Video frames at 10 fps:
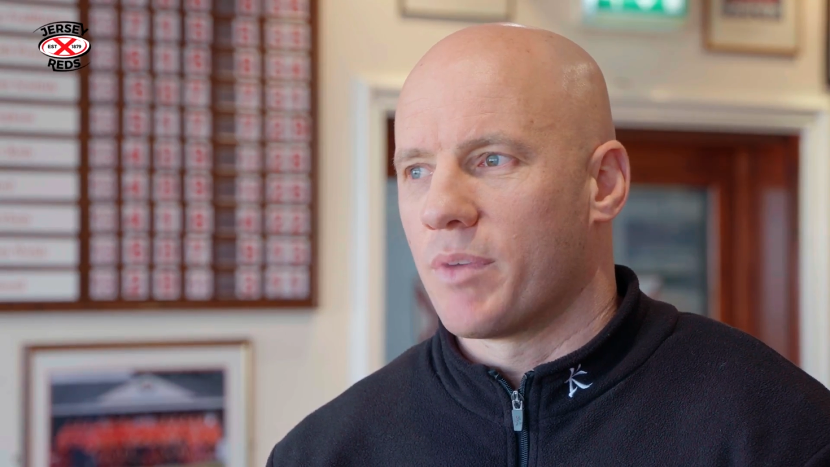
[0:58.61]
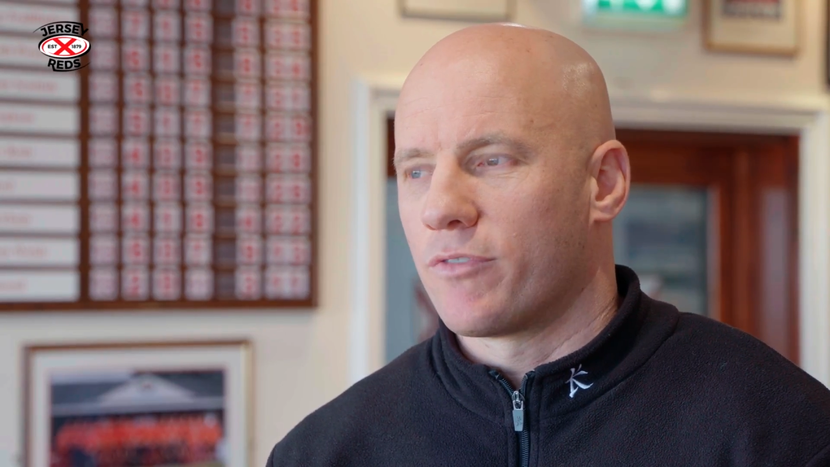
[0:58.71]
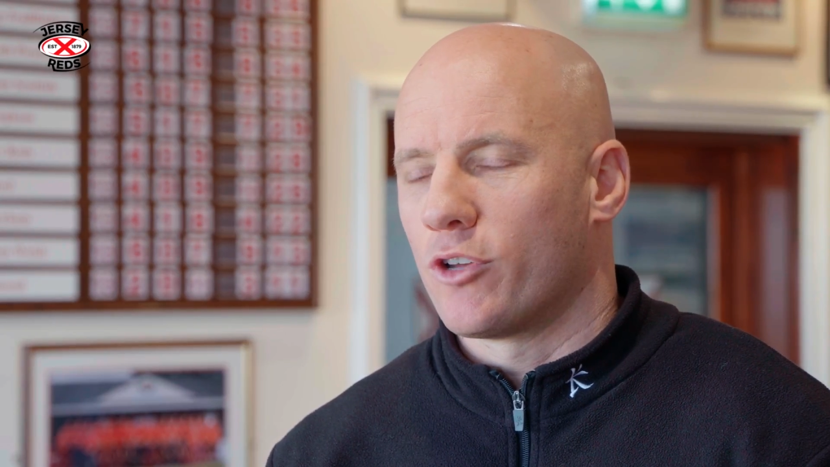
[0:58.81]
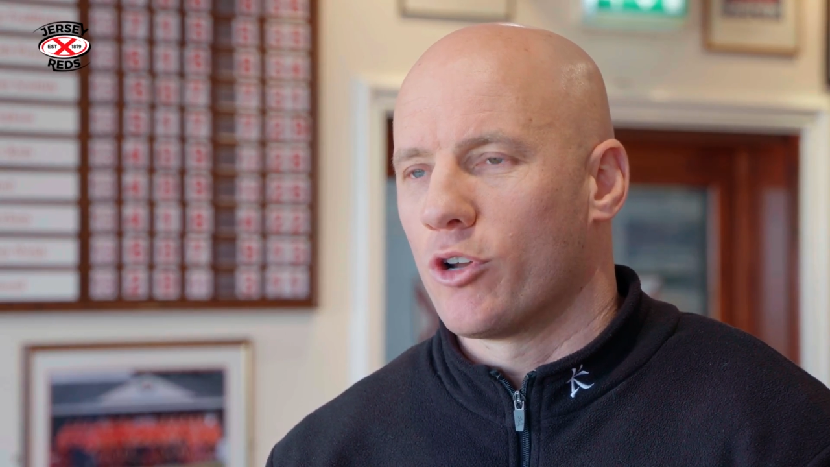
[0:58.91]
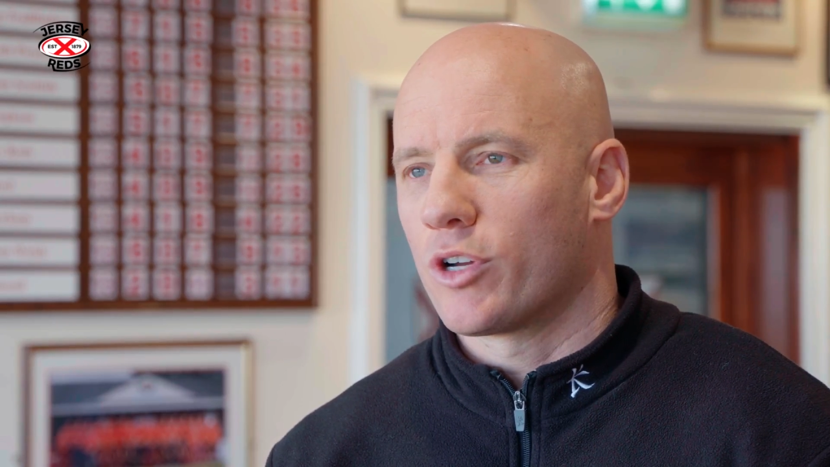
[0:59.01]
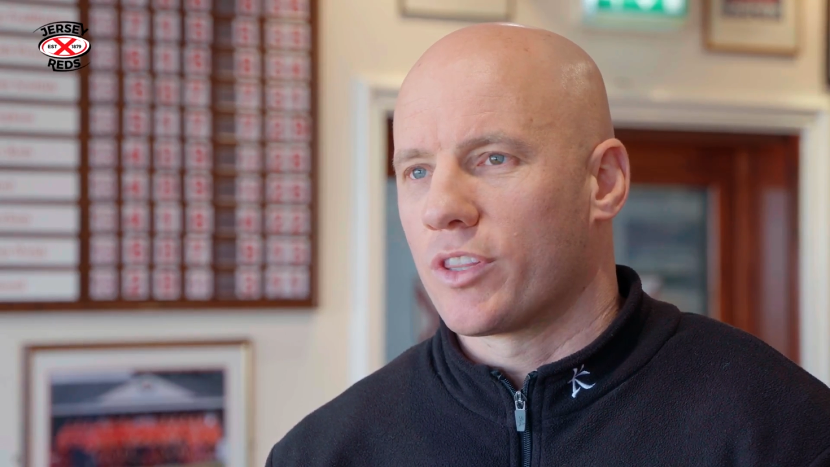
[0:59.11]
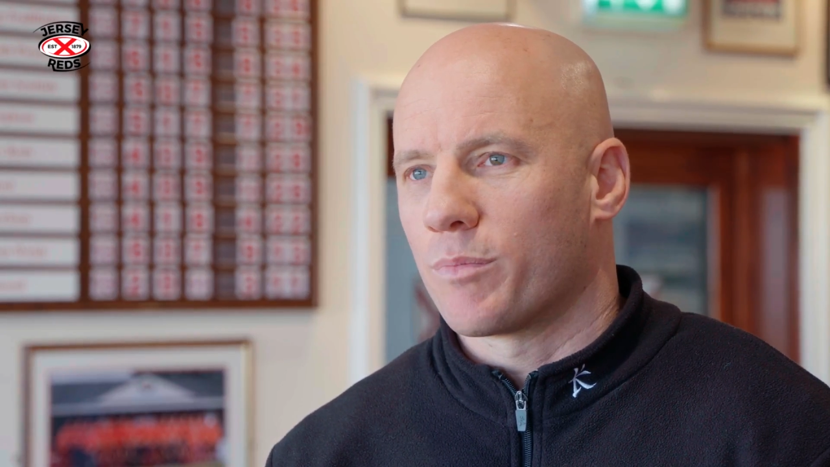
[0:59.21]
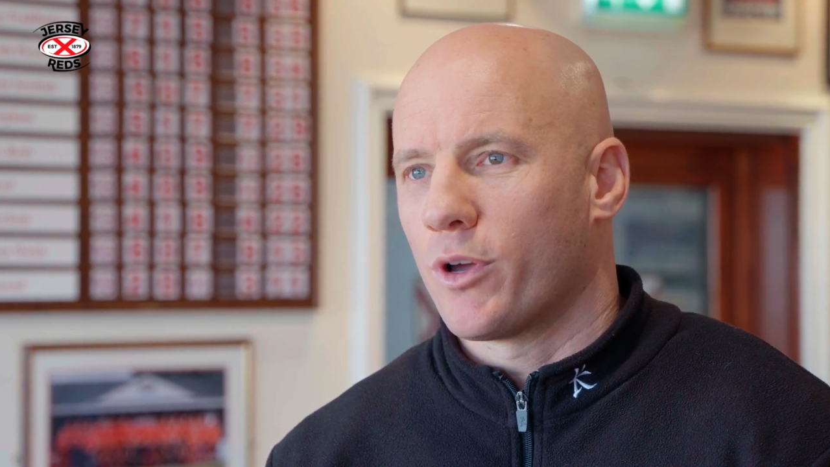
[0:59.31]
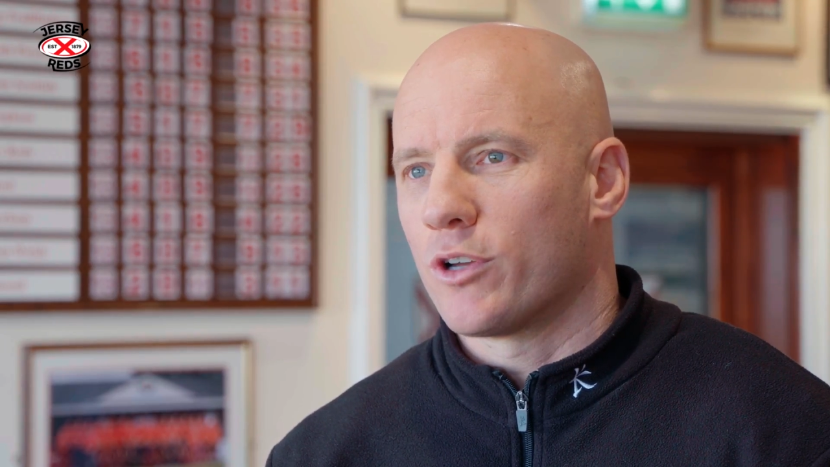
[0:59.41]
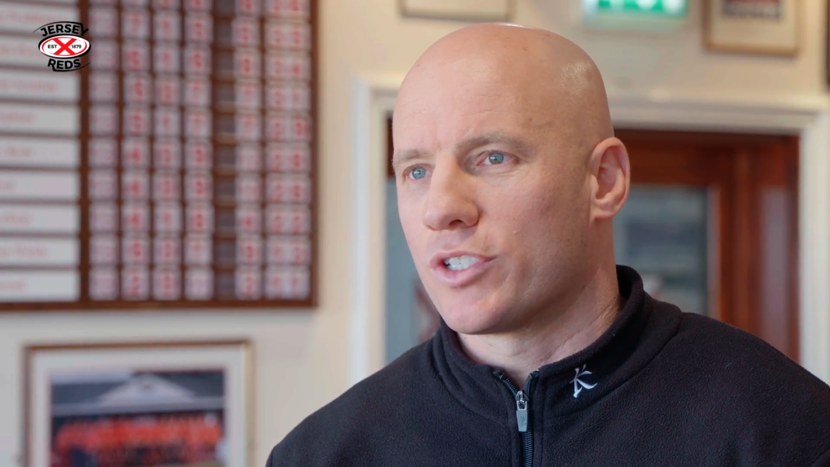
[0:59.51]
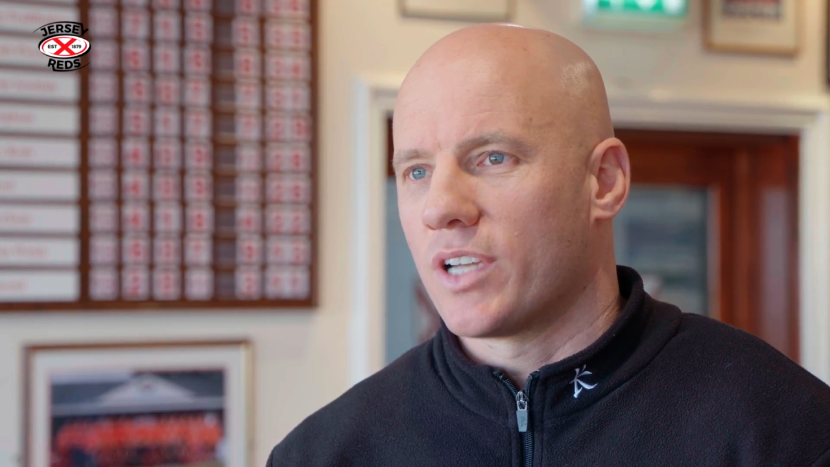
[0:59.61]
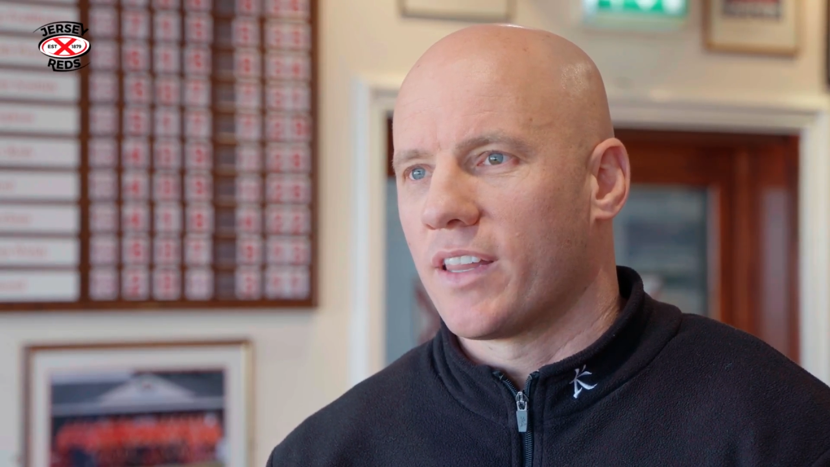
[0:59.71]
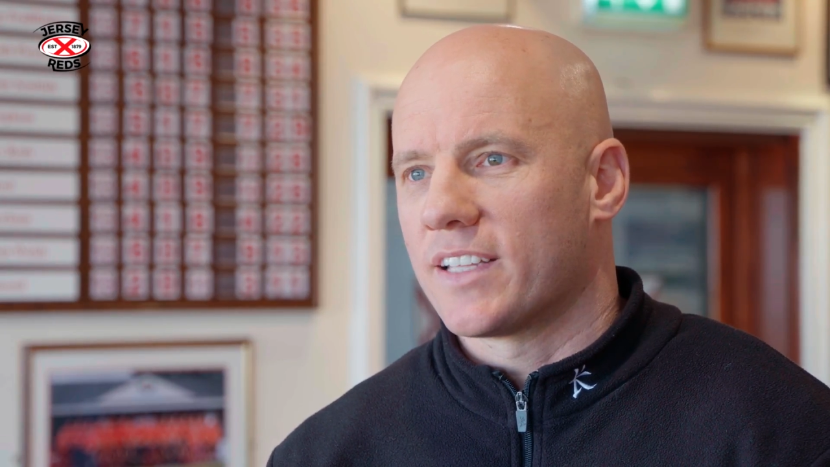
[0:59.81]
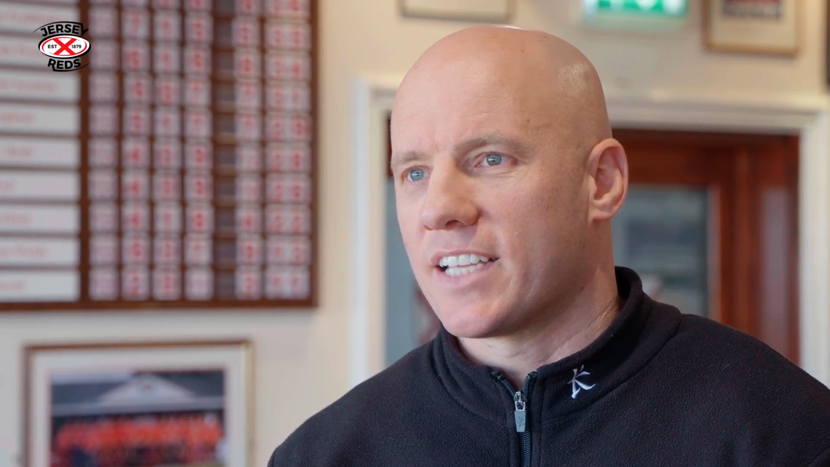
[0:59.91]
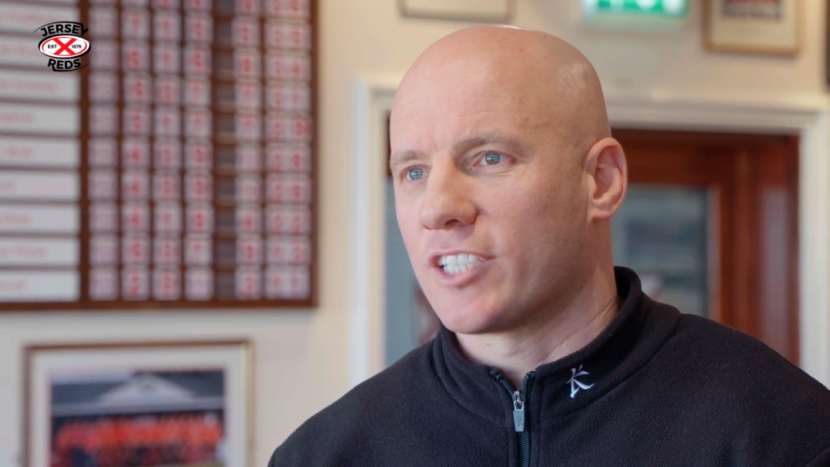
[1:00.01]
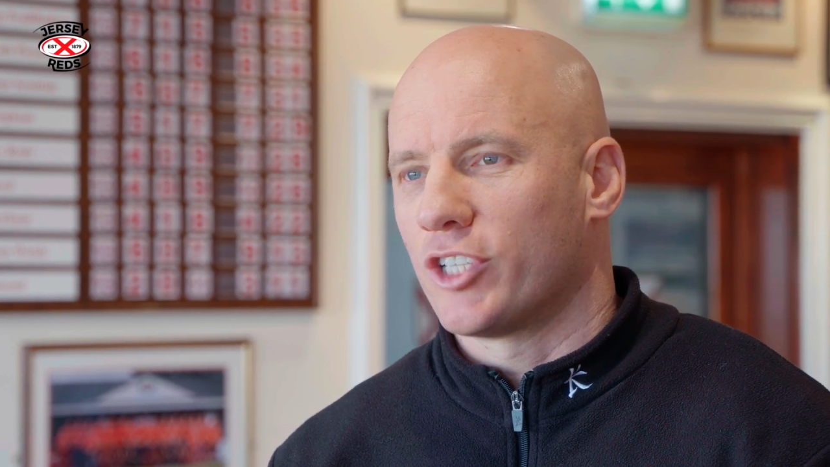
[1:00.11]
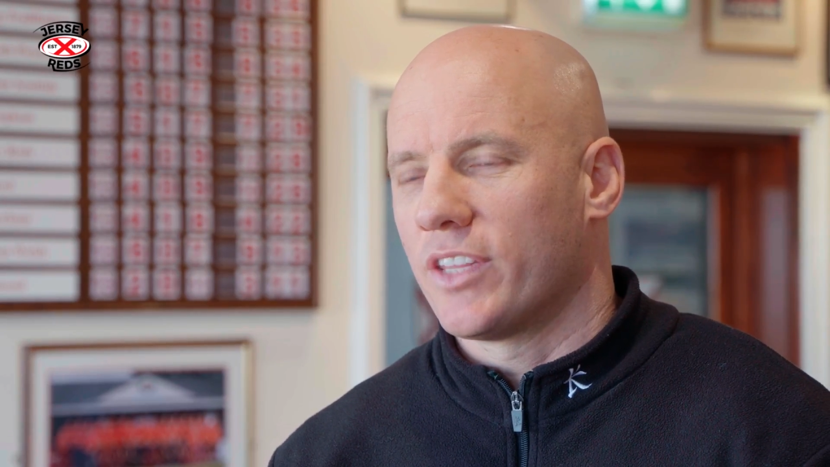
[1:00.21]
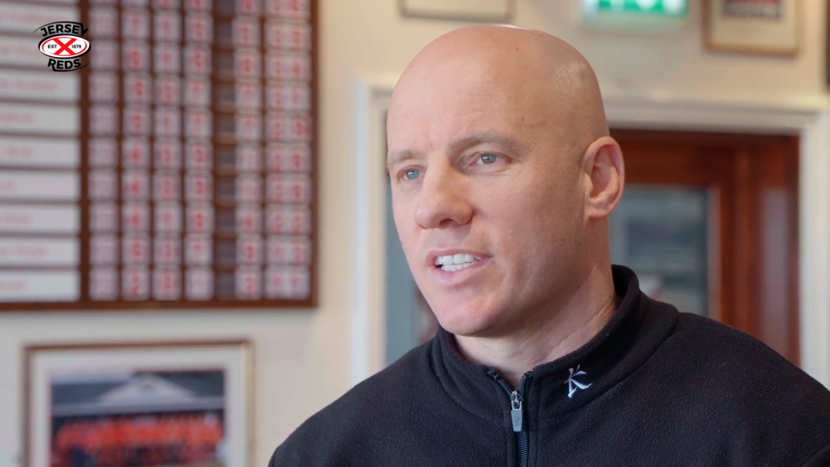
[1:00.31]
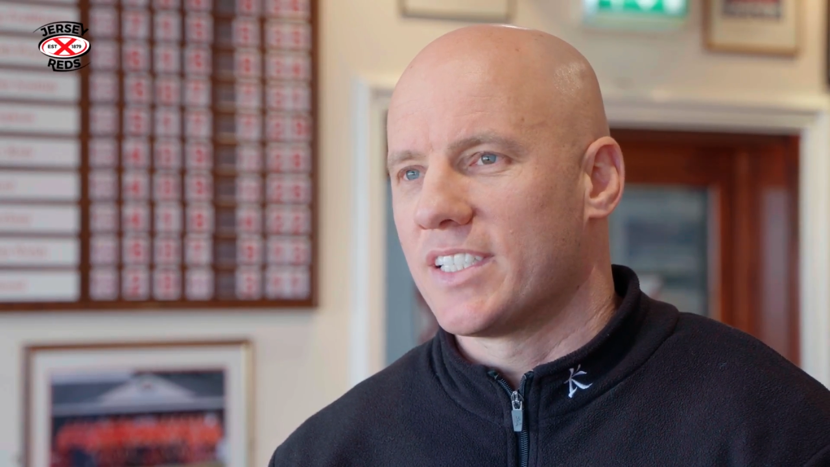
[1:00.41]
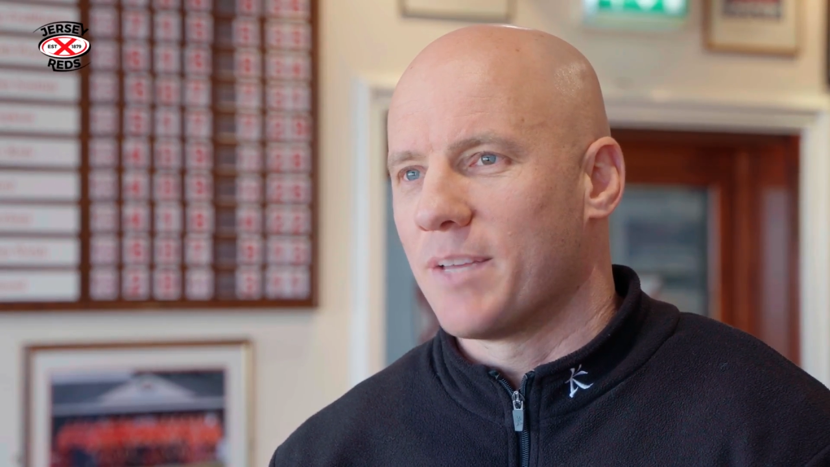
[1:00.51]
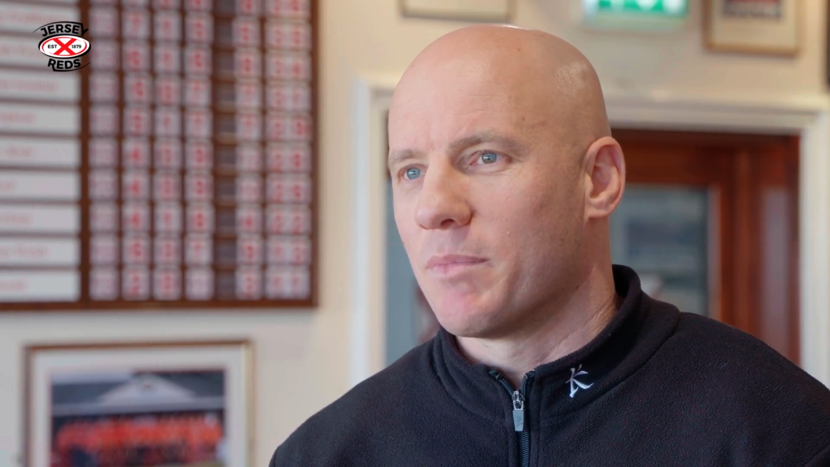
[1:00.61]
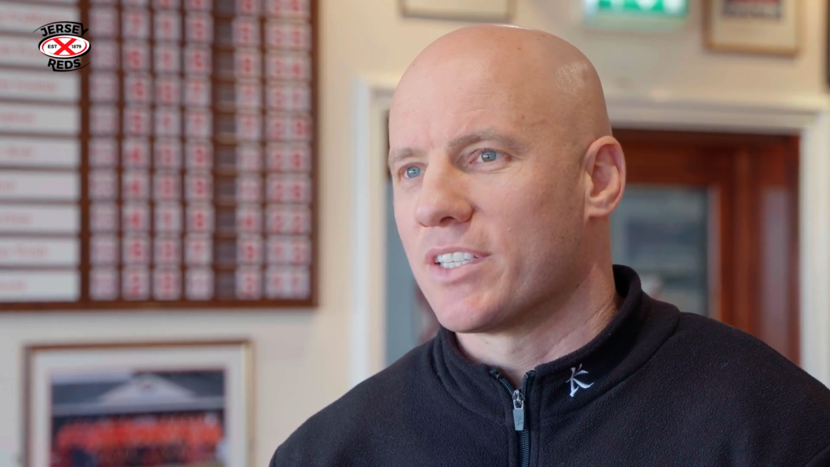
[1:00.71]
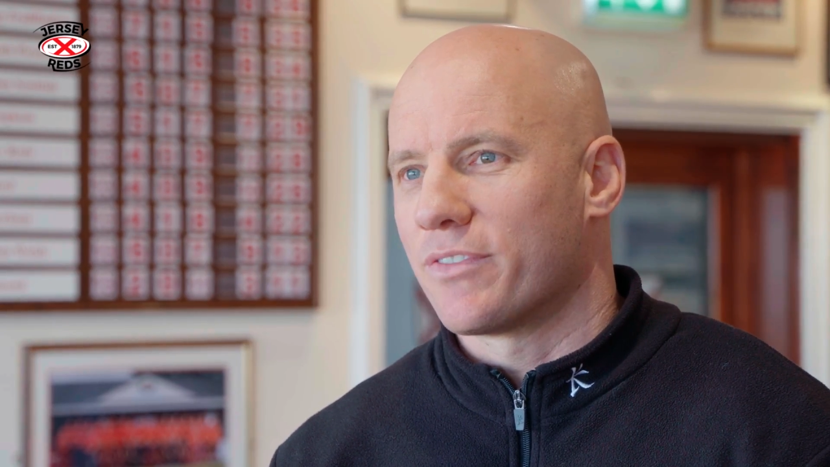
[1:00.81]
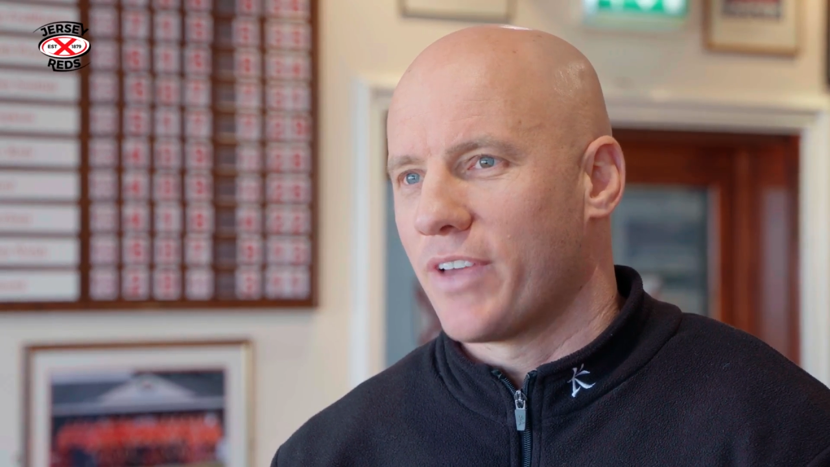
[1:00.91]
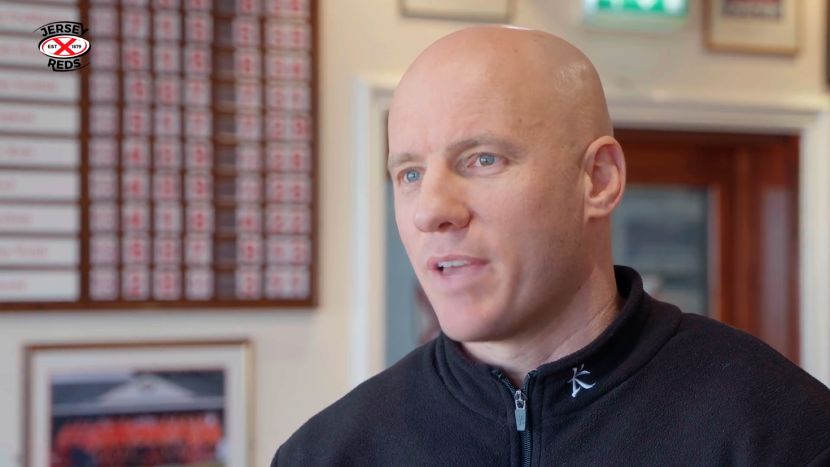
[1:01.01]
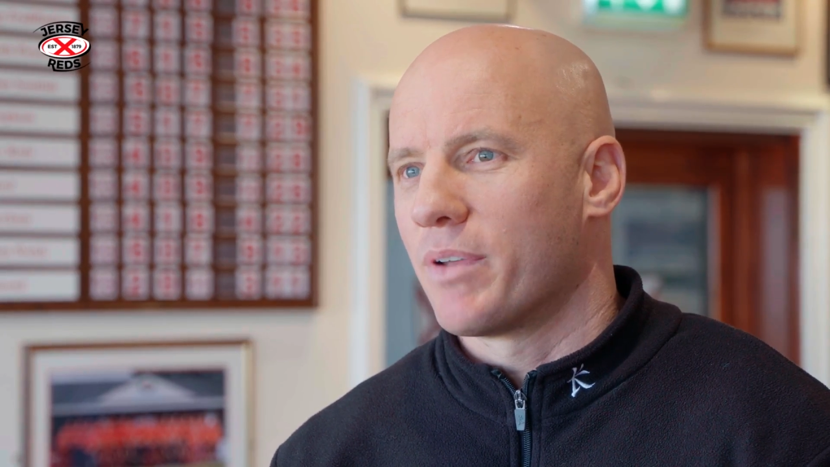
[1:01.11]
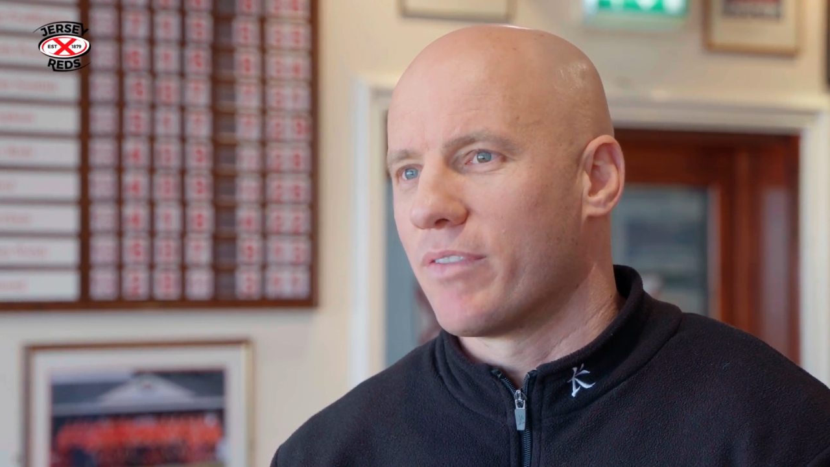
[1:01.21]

if you look at the personnel that's actually in the team, there's a fair bit